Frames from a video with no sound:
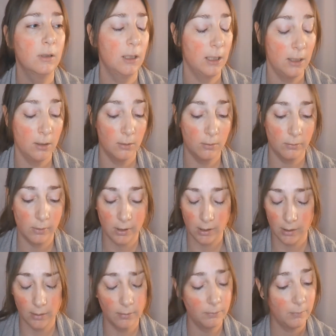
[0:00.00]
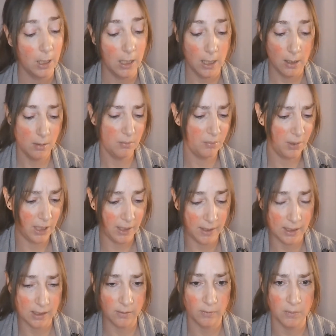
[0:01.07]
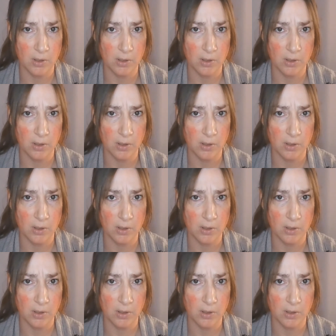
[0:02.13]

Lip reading: I don't buy things from